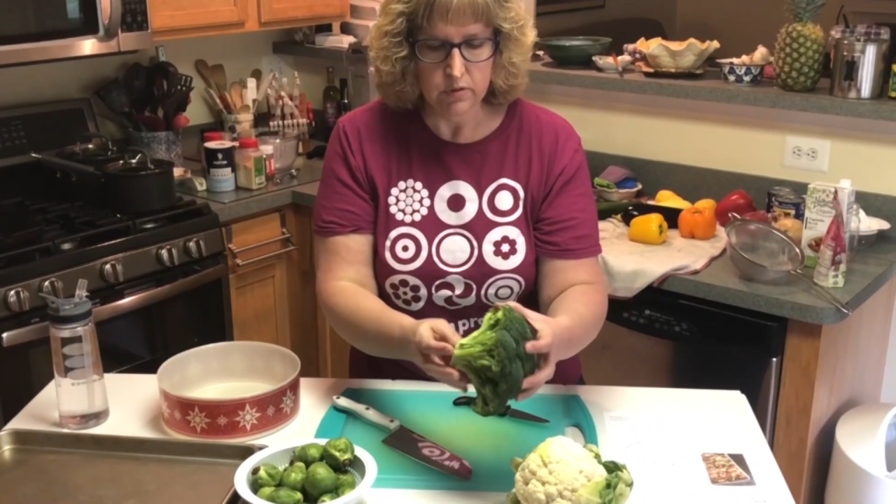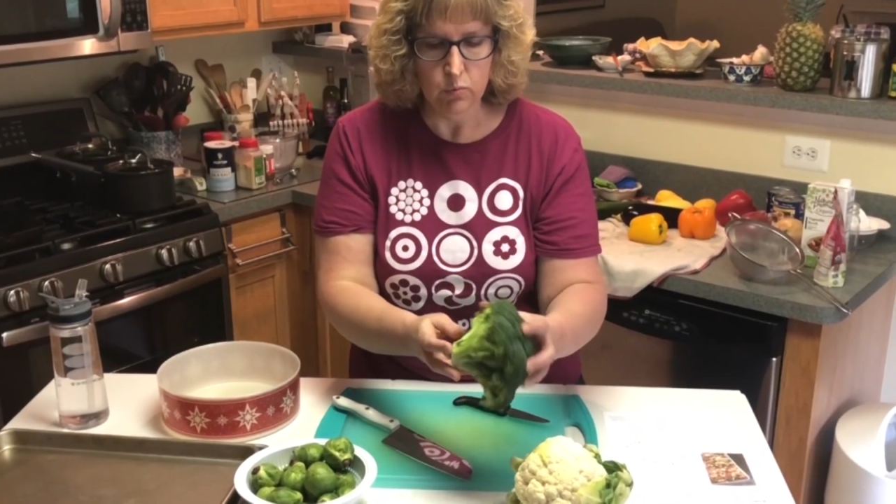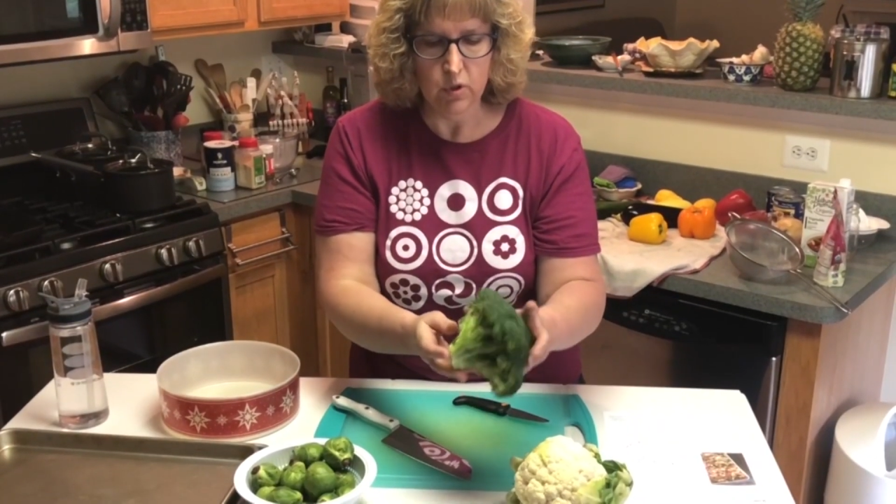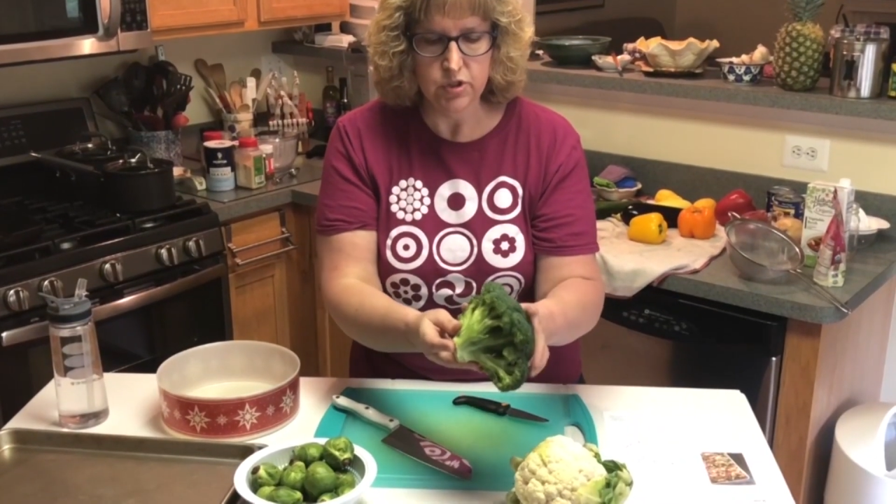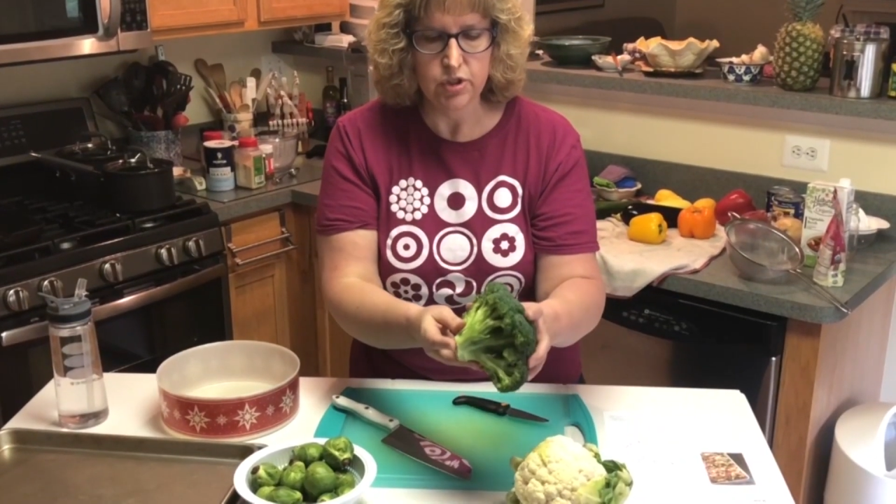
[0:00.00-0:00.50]

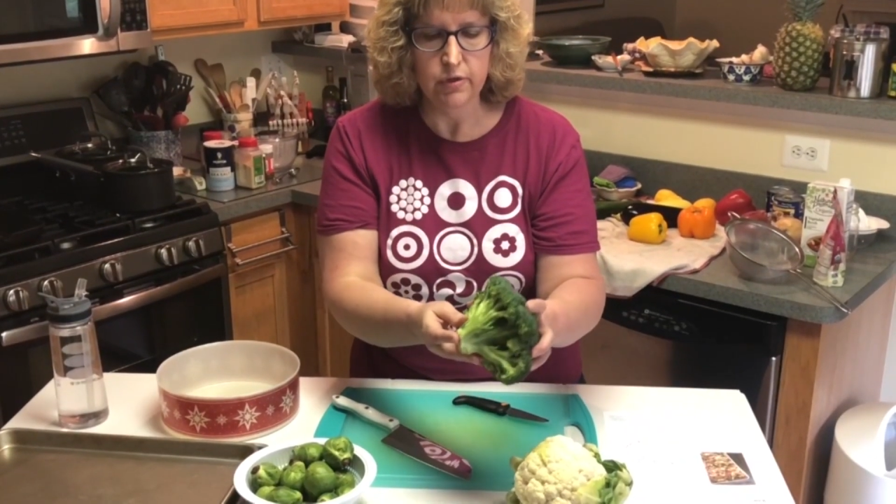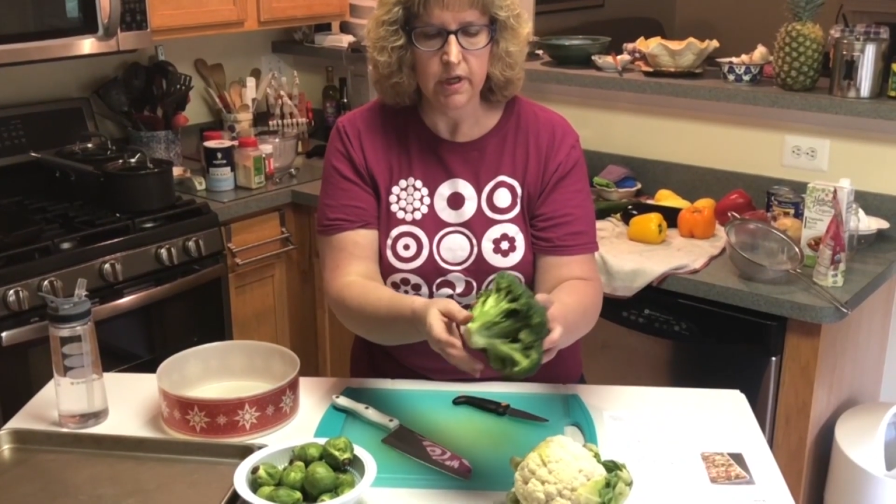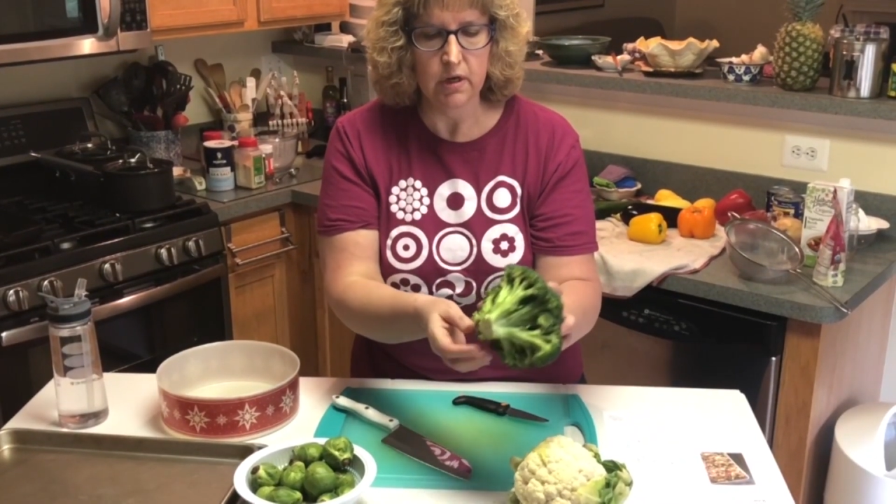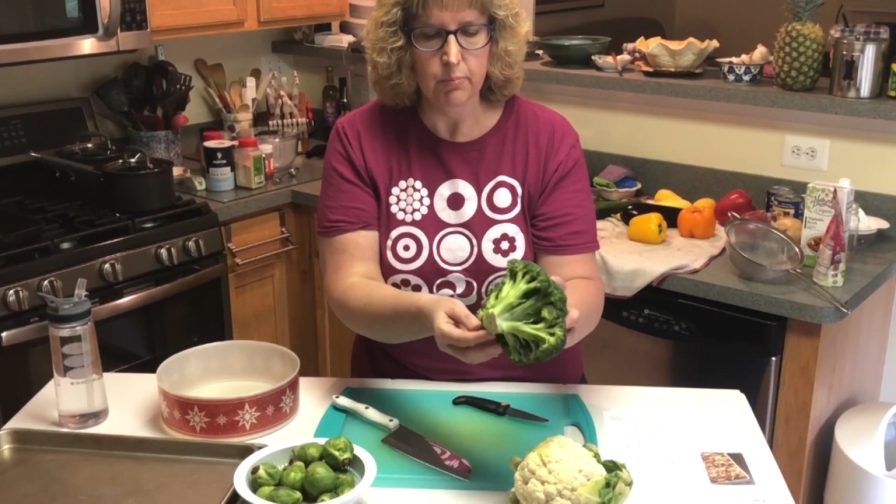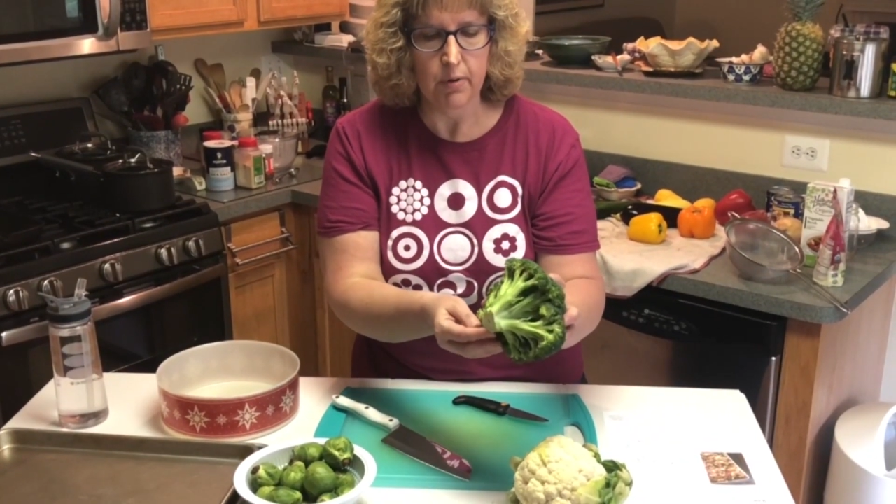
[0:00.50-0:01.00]
once you
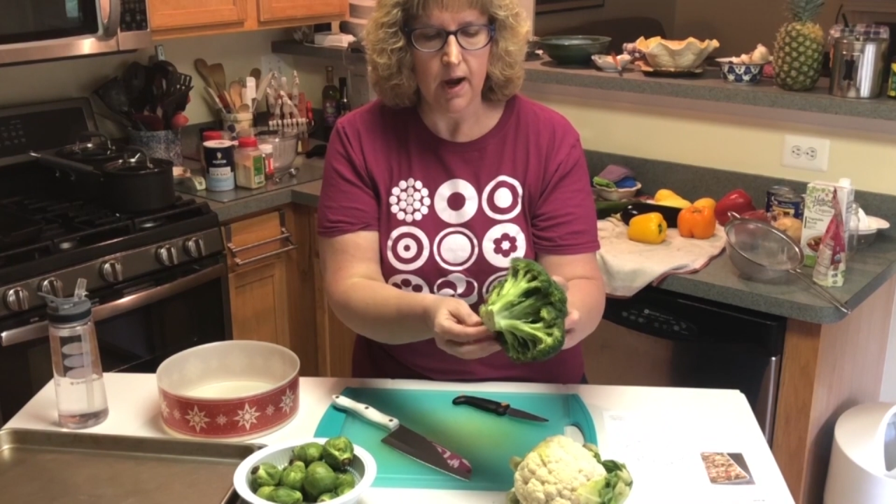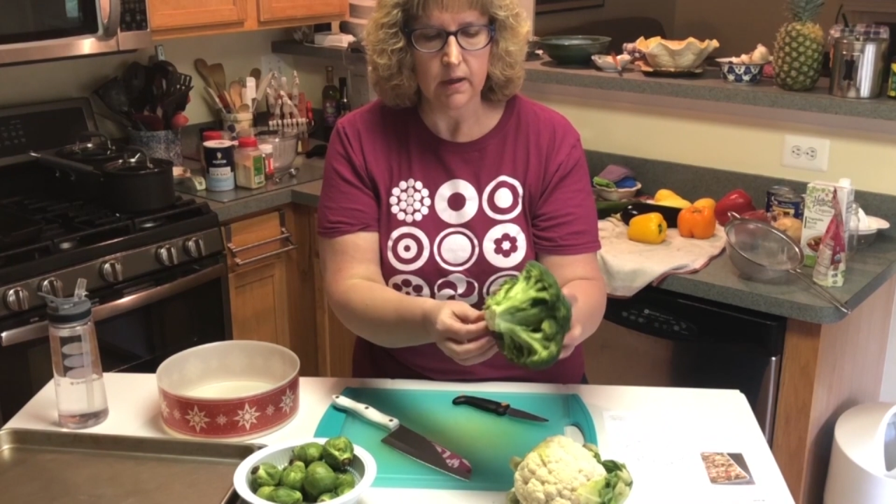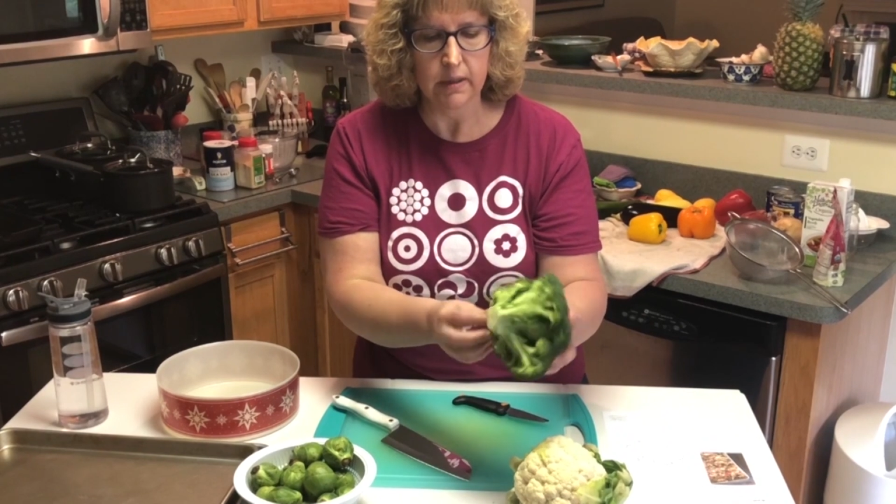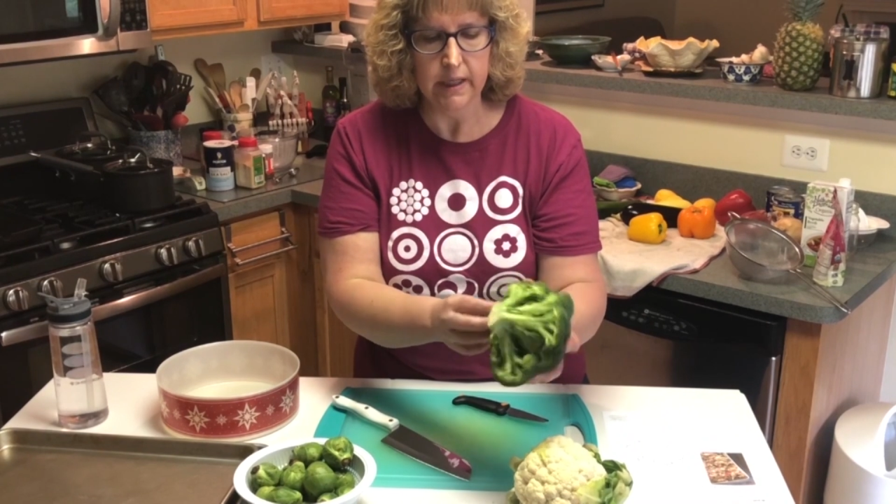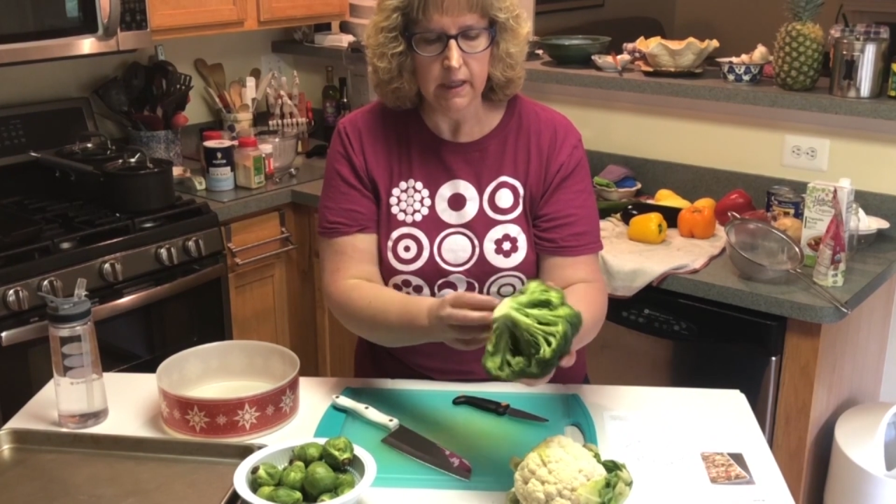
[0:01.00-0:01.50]
get your
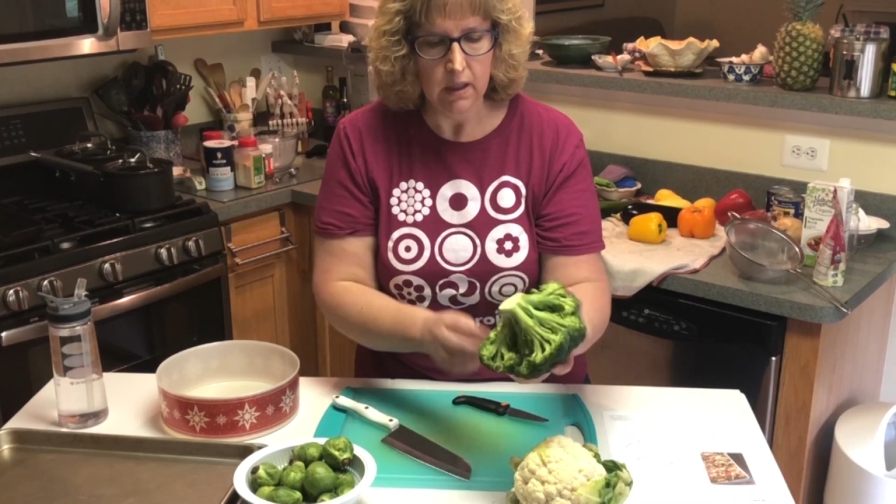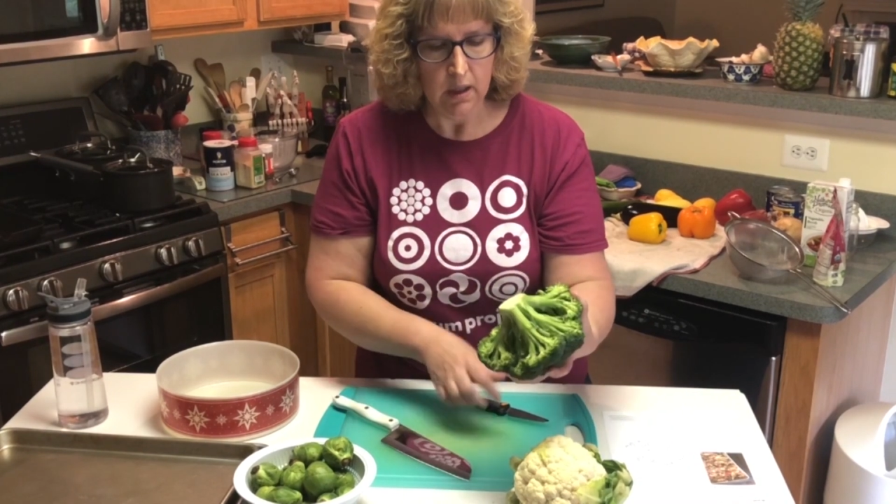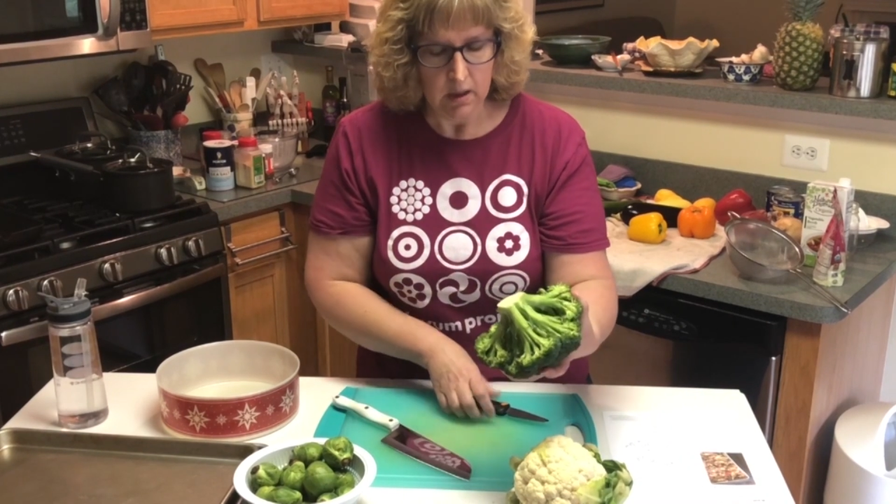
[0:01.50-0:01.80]
broccoli,